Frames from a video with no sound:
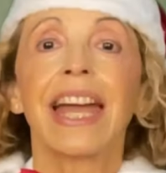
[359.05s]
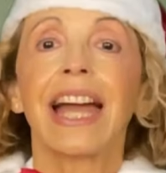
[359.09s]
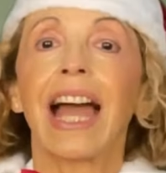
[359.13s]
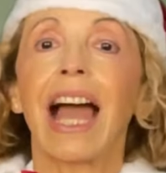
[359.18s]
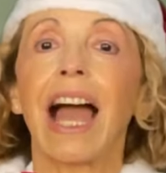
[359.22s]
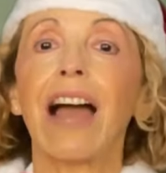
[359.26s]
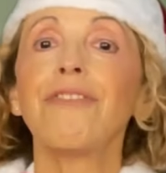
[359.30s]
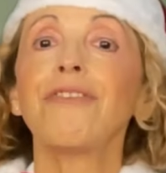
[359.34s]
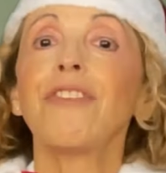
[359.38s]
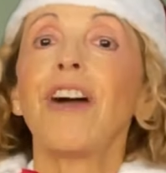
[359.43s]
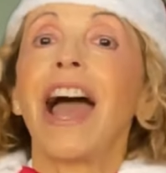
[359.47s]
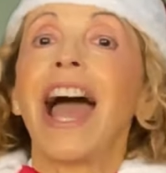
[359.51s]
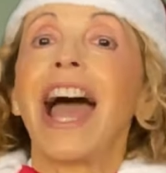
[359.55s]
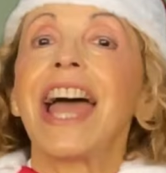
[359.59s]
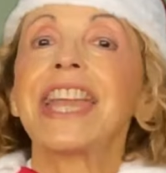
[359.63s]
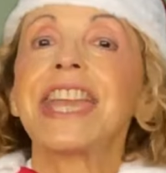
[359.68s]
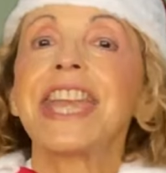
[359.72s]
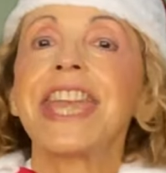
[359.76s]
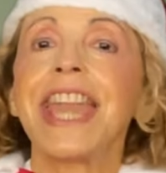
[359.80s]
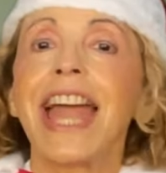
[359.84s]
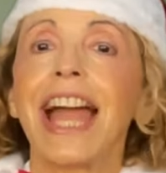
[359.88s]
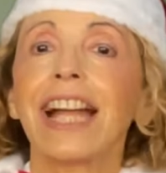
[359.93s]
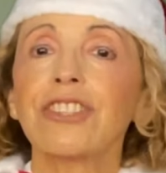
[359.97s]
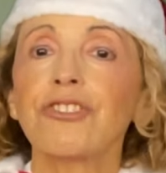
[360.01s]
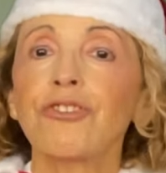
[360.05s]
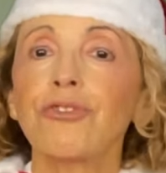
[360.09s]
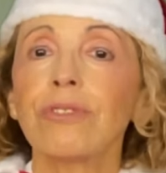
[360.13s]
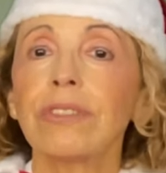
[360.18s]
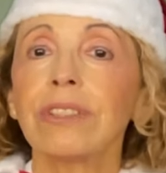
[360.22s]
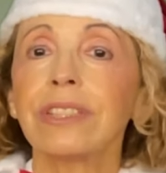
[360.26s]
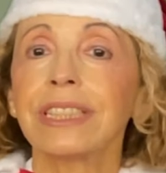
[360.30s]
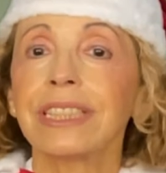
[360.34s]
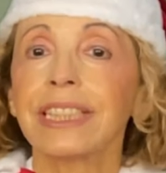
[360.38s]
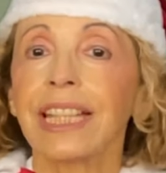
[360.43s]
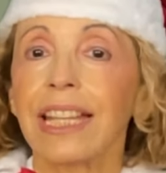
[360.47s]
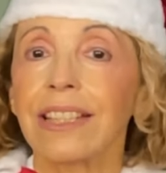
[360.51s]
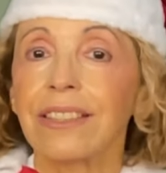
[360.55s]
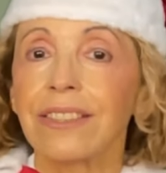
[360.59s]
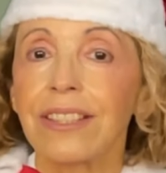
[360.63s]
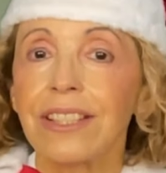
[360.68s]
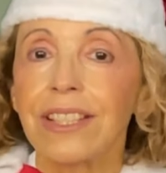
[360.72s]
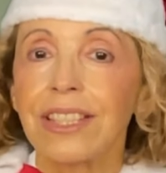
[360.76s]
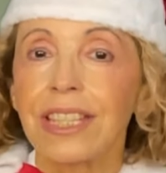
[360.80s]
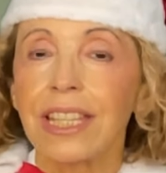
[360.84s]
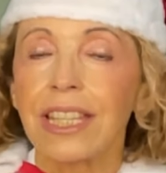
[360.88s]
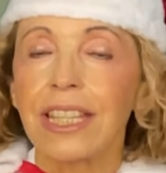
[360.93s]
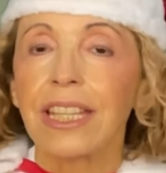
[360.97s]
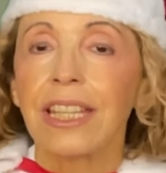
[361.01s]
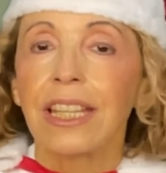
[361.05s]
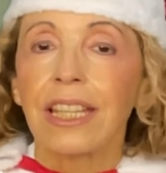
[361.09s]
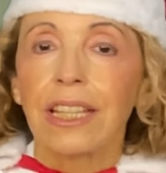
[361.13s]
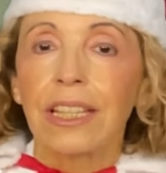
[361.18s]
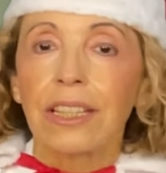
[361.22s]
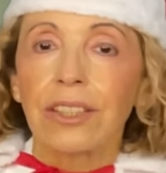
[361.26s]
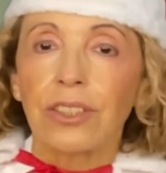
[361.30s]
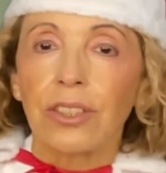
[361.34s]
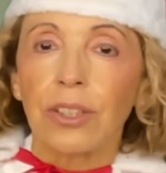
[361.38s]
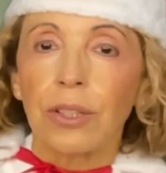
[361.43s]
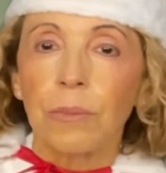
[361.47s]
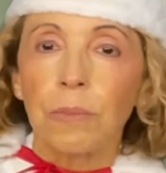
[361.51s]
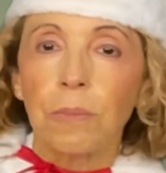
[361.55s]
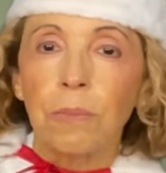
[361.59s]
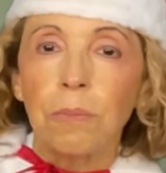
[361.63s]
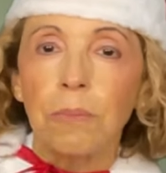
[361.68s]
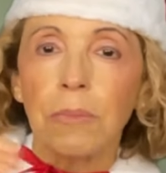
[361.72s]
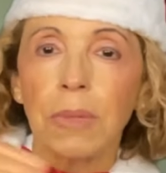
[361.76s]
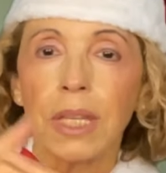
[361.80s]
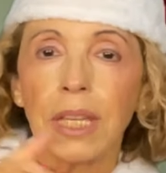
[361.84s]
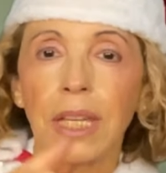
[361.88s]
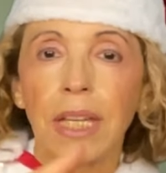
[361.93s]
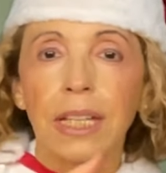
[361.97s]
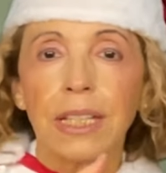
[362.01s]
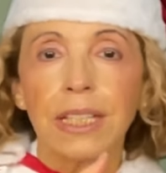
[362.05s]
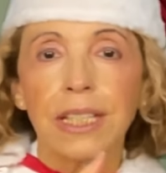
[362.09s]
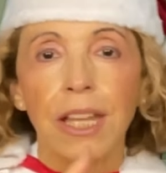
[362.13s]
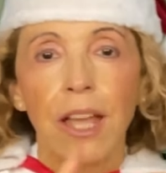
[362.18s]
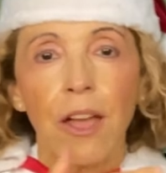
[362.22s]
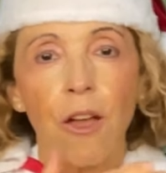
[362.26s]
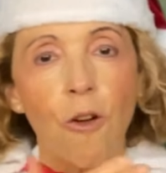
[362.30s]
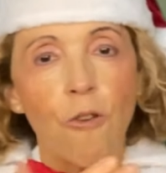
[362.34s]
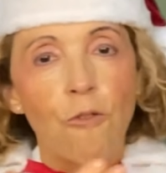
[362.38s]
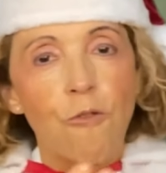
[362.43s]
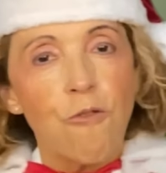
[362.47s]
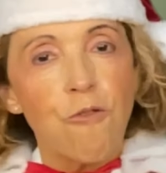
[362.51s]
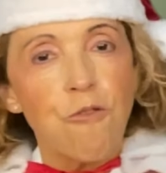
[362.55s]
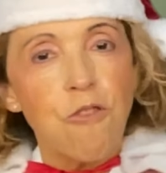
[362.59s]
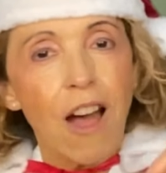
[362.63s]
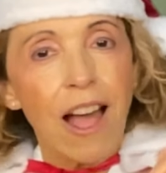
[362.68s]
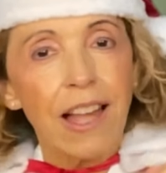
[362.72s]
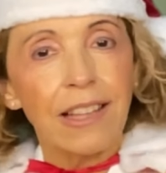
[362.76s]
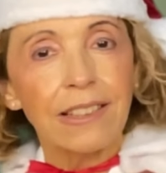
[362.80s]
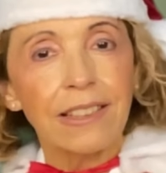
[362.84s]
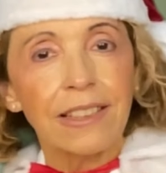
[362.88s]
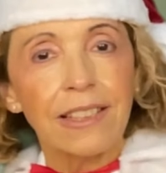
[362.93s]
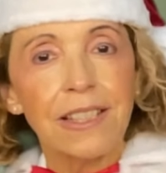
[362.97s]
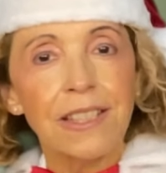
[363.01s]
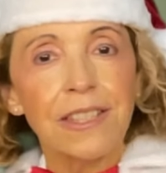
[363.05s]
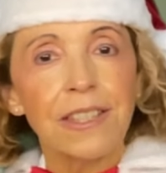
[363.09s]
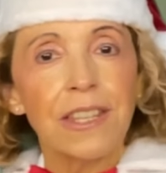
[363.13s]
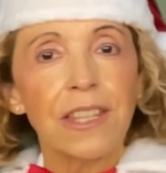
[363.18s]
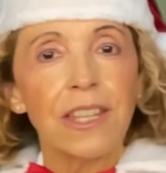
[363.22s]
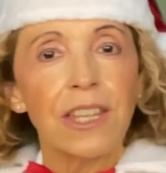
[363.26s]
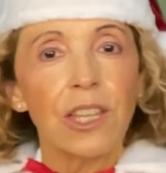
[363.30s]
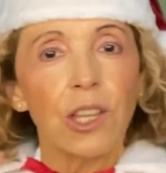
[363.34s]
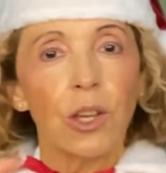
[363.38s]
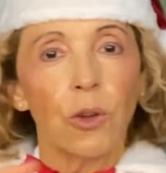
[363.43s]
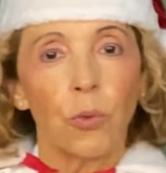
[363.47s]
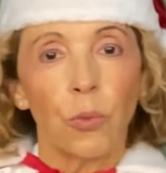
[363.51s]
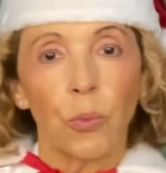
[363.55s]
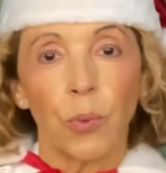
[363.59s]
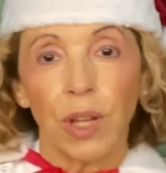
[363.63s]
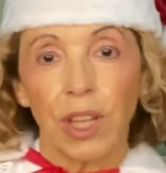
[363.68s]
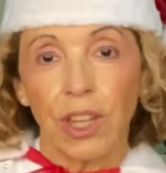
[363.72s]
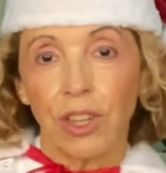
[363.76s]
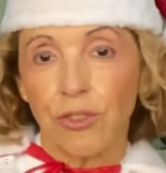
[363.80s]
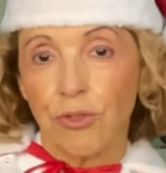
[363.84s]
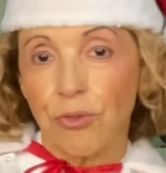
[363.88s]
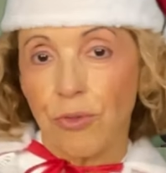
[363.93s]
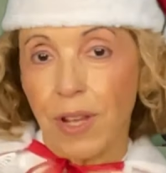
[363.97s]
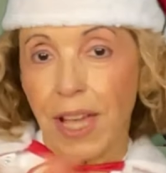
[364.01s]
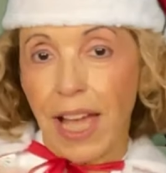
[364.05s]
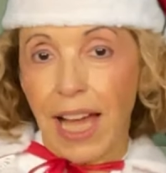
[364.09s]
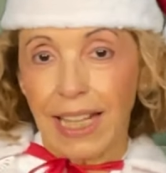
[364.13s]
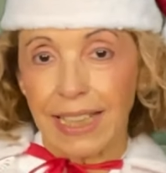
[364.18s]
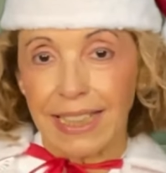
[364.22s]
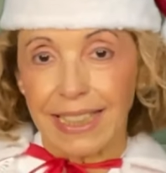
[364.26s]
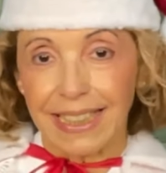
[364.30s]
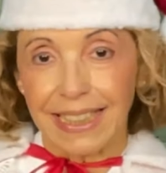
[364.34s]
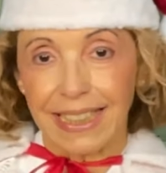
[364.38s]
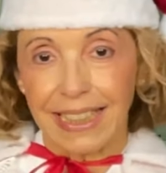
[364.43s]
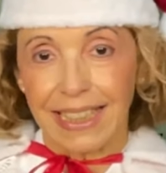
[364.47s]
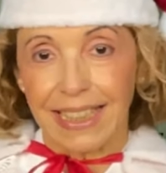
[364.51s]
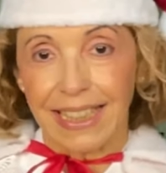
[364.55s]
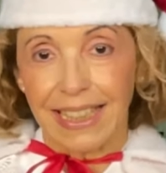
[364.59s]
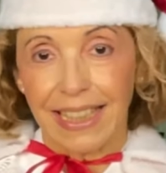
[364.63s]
have a natural tendency to mix fantasy with reality.